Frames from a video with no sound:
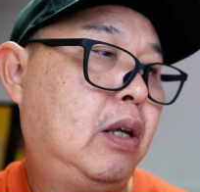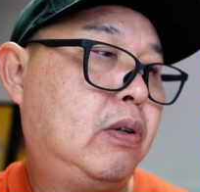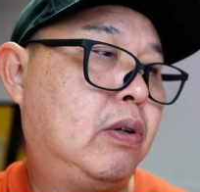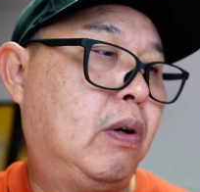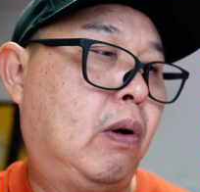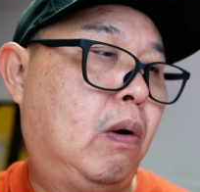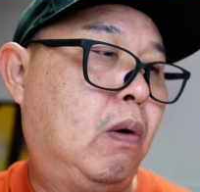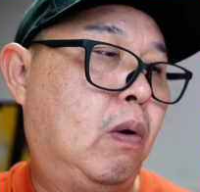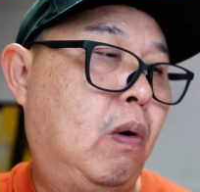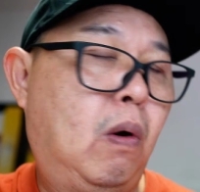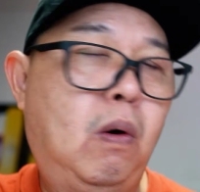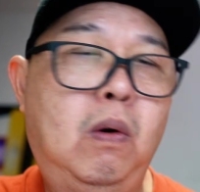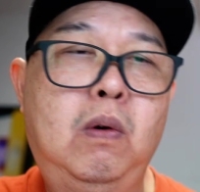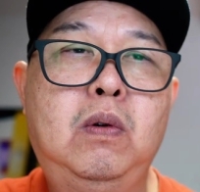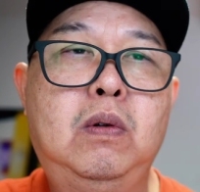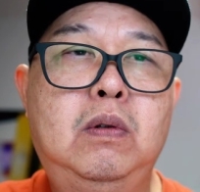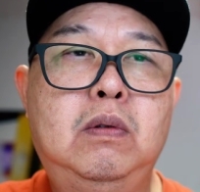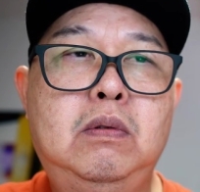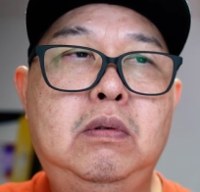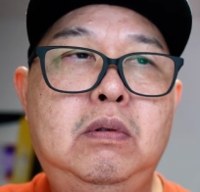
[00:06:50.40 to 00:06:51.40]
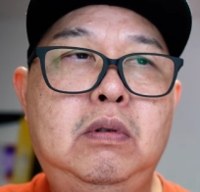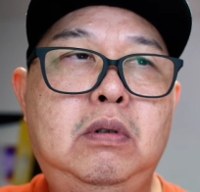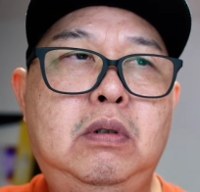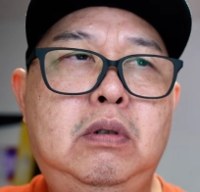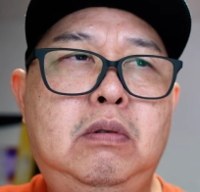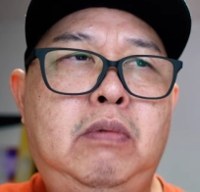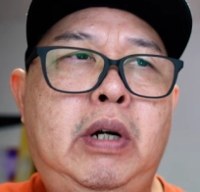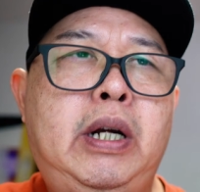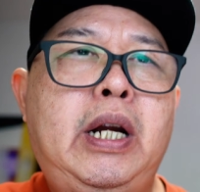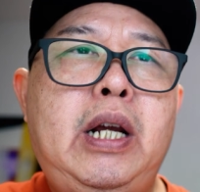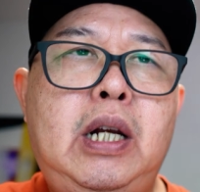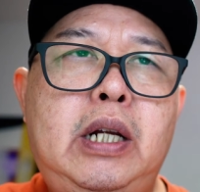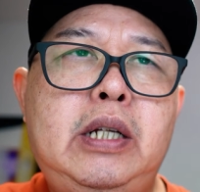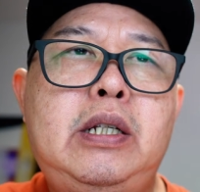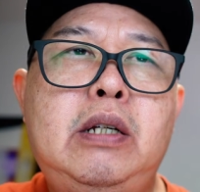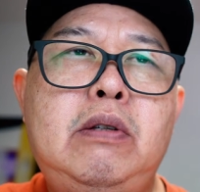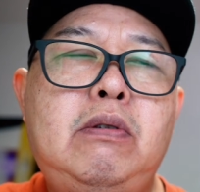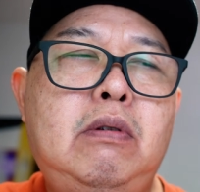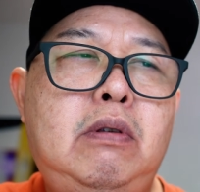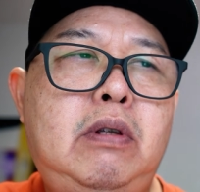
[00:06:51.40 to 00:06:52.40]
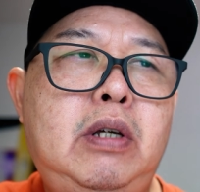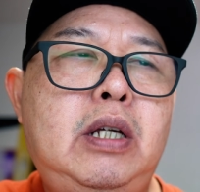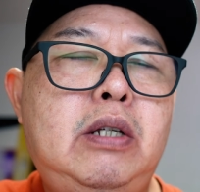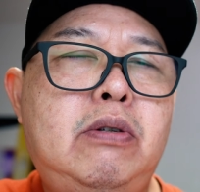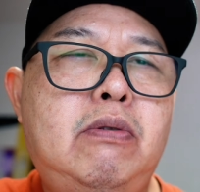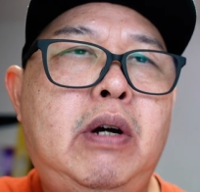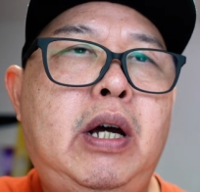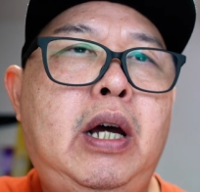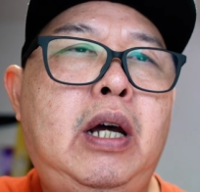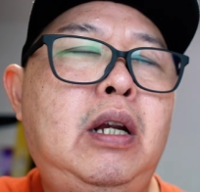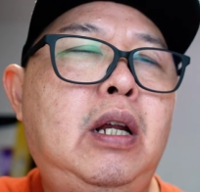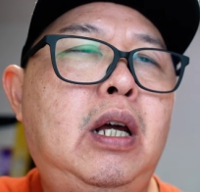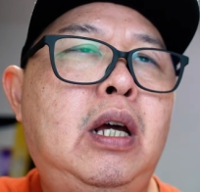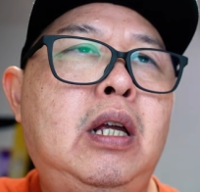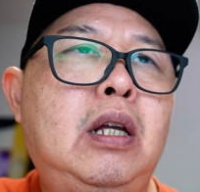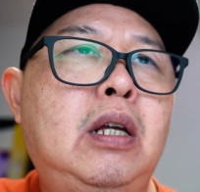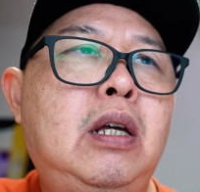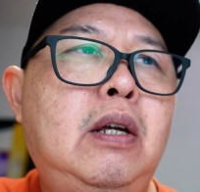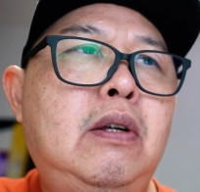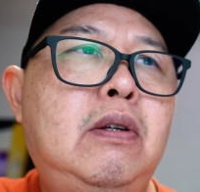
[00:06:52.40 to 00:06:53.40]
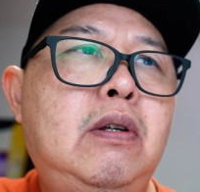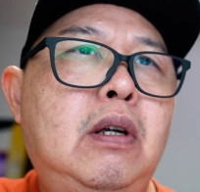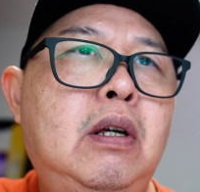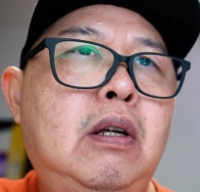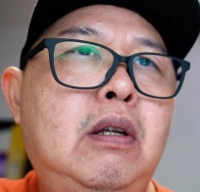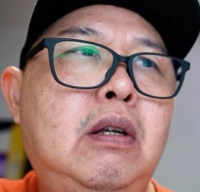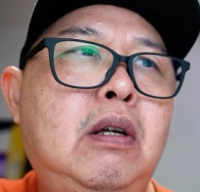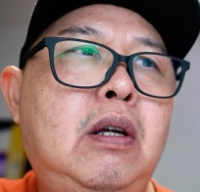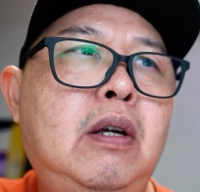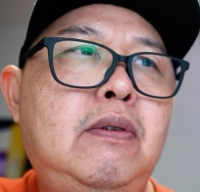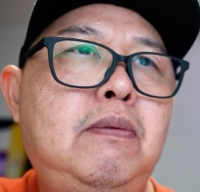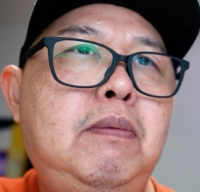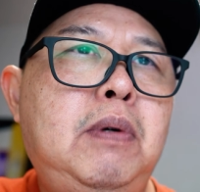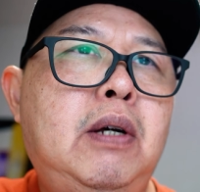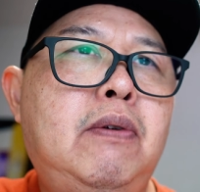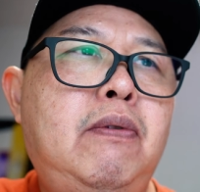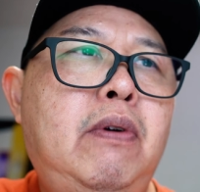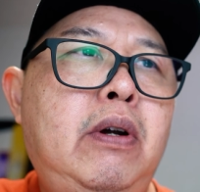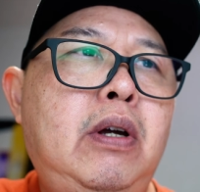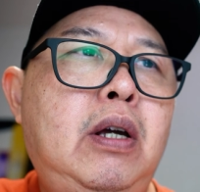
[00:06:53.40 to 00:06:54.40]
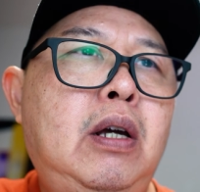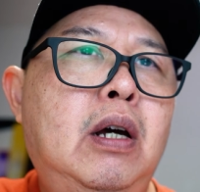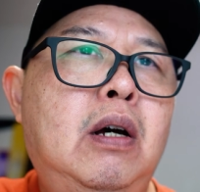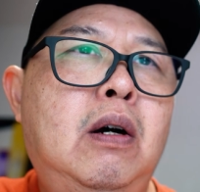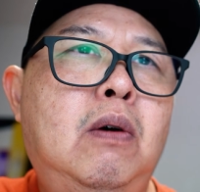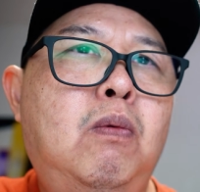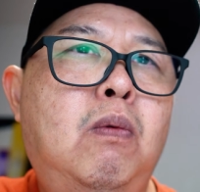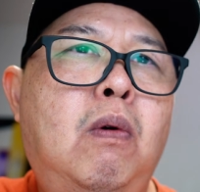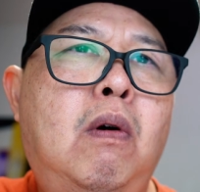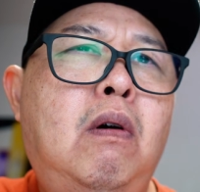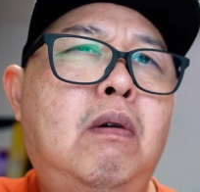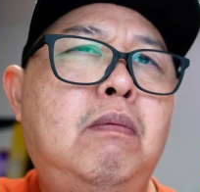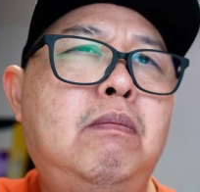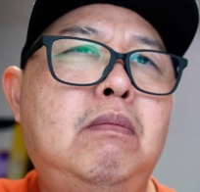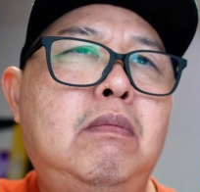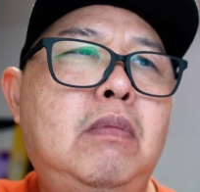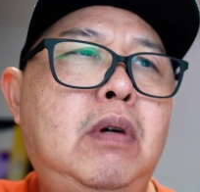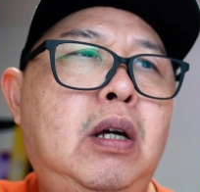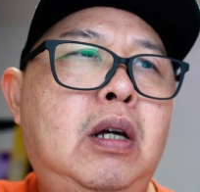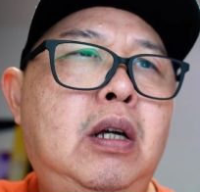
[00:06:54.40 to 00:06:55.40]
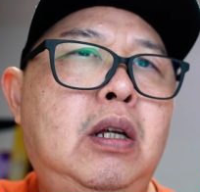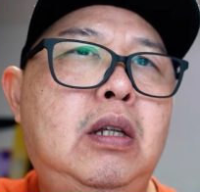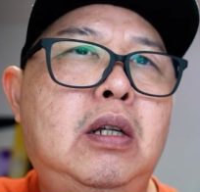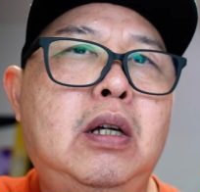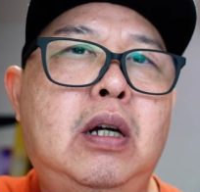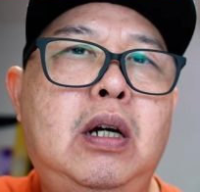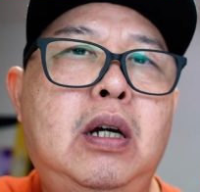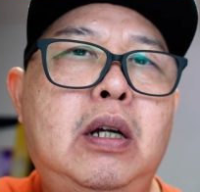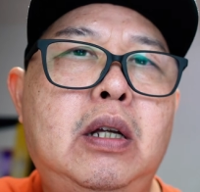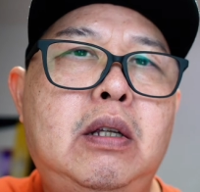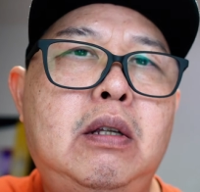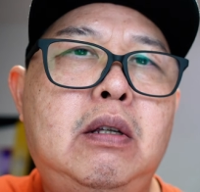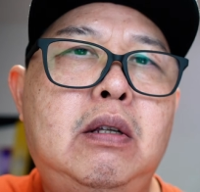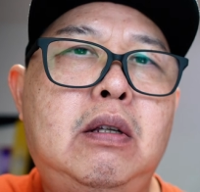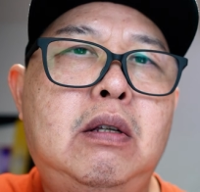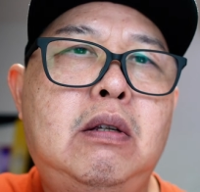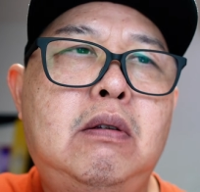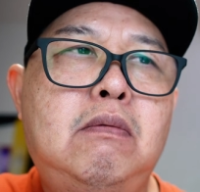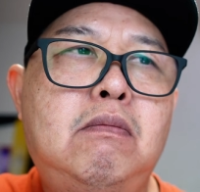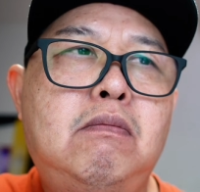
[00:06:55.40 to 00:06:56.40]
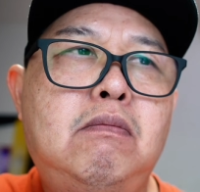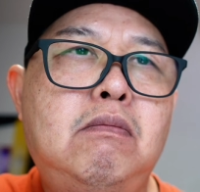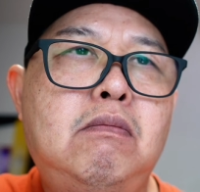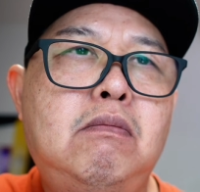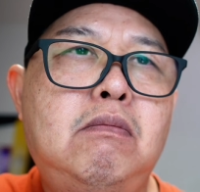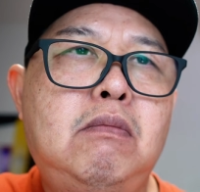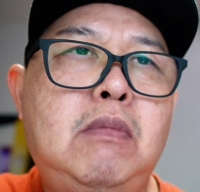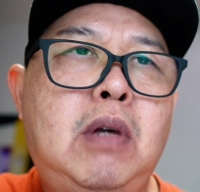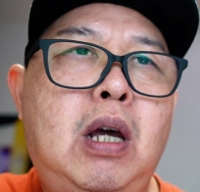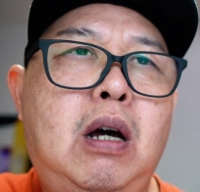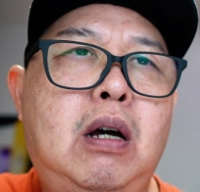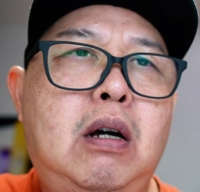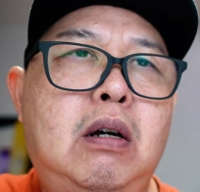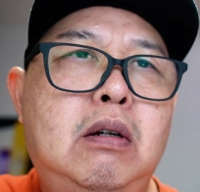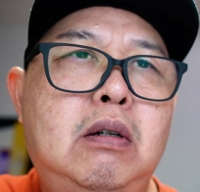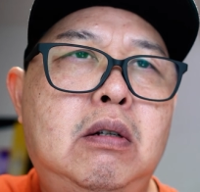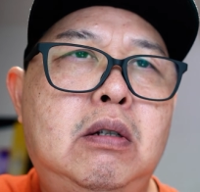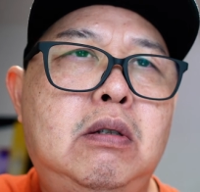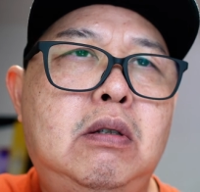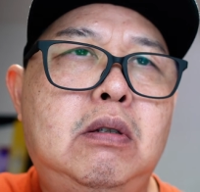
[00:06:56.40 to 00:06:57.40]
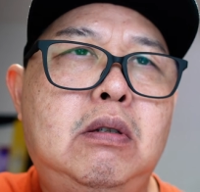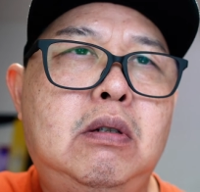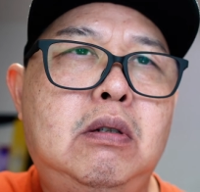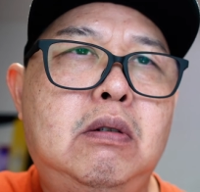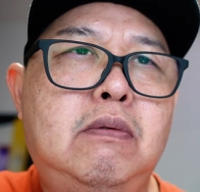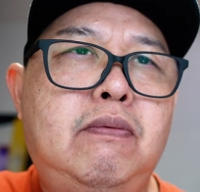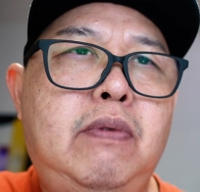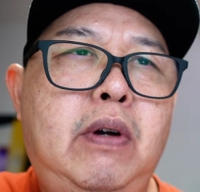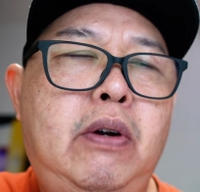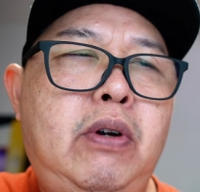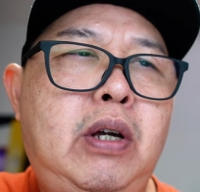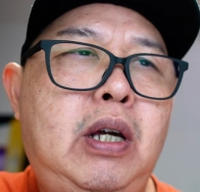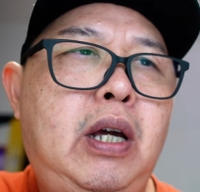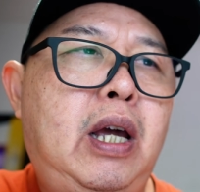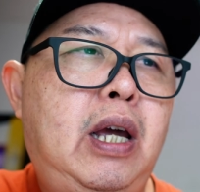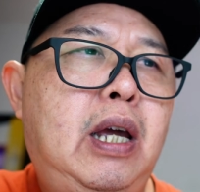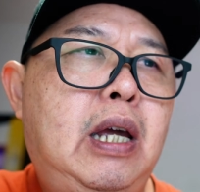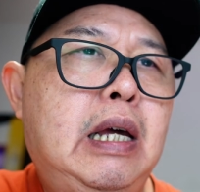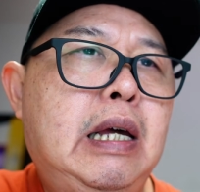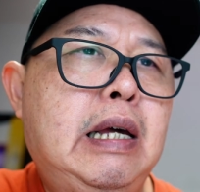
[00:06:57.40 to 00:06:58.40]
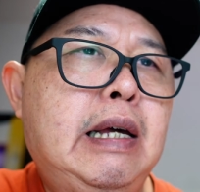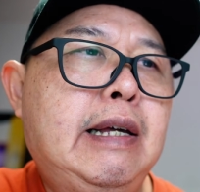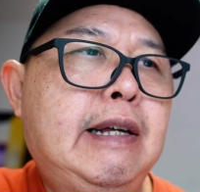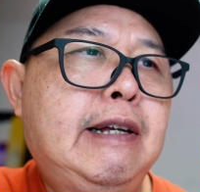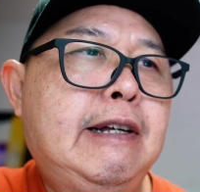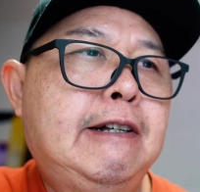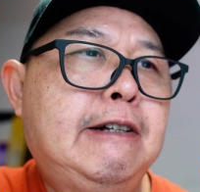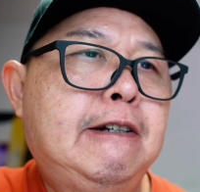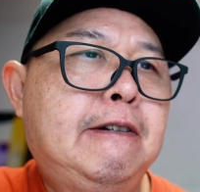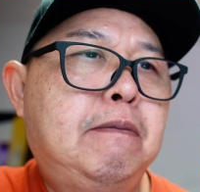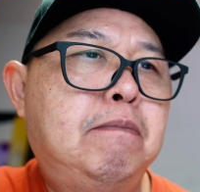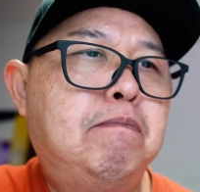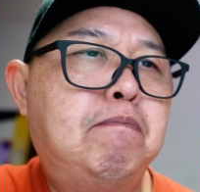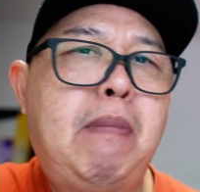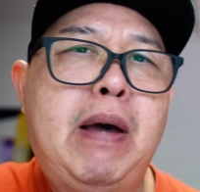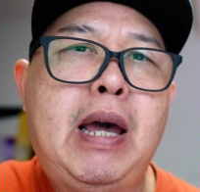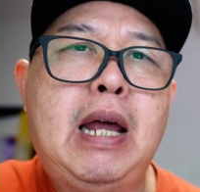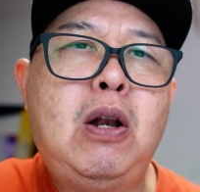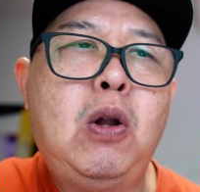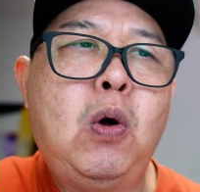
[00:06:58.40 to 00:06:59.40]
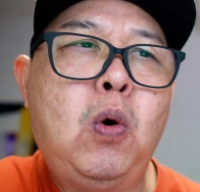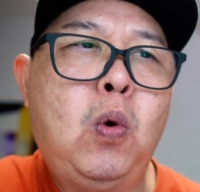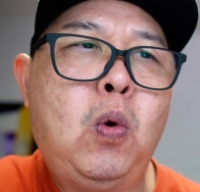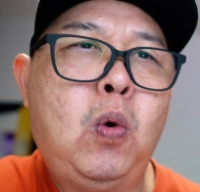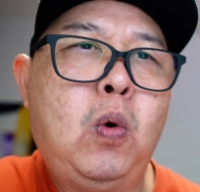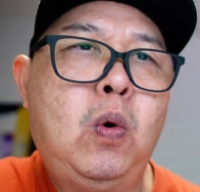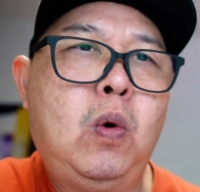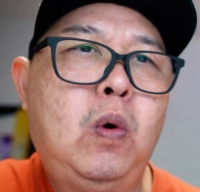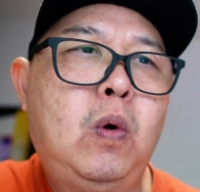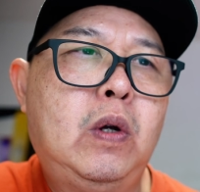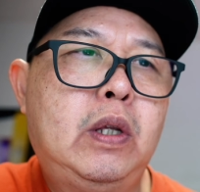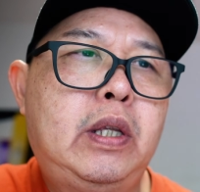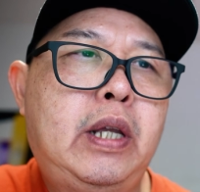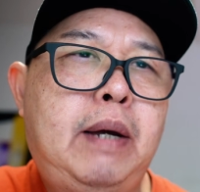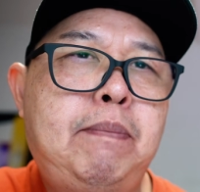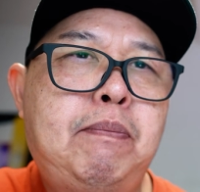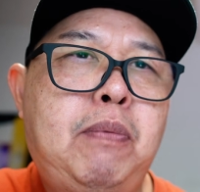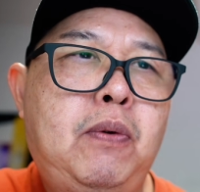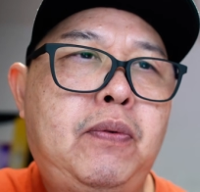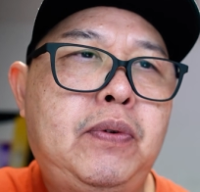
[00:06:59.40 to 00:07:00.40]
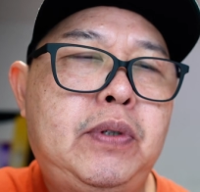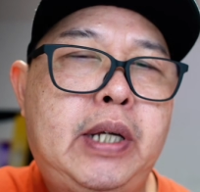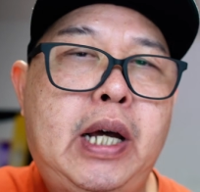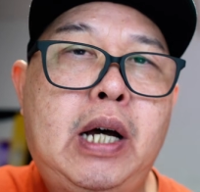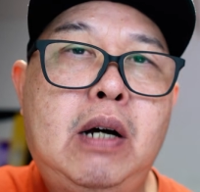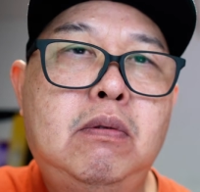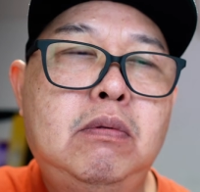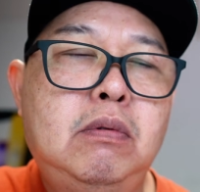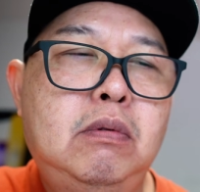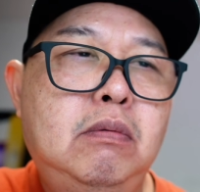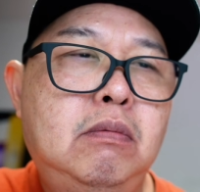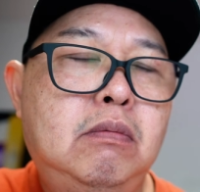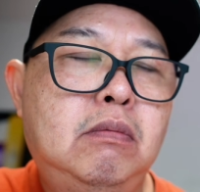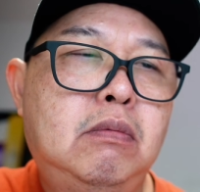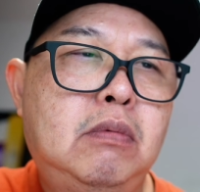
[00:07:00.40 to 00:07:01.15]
So when I listen to this, right, it gives me a very warm and and very mellow type of sound.